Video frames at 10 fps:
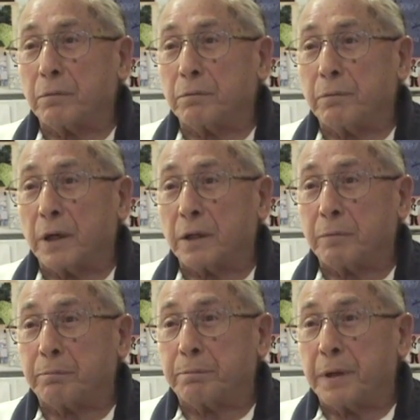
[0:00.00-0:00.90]
My
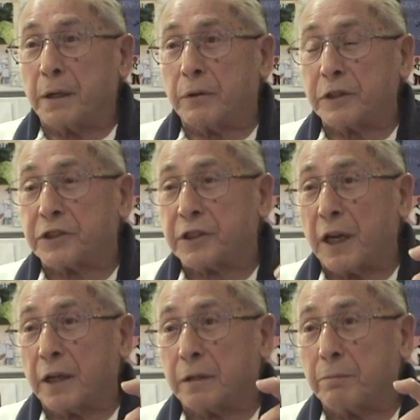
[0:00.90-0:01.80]
parents
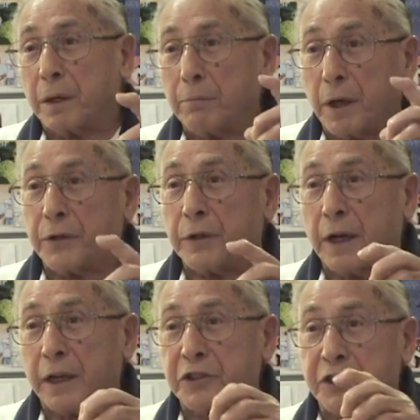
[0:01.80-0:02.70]
my mother
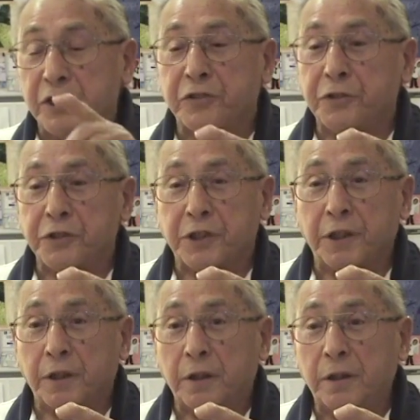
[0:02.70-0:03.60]
had sisters
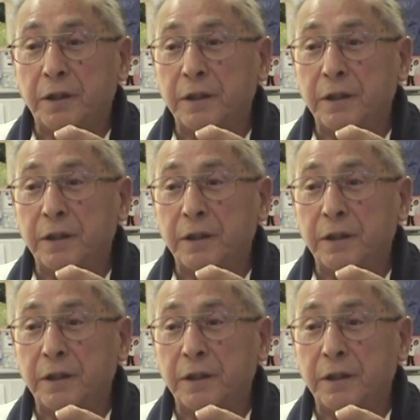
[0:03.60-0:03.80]
here.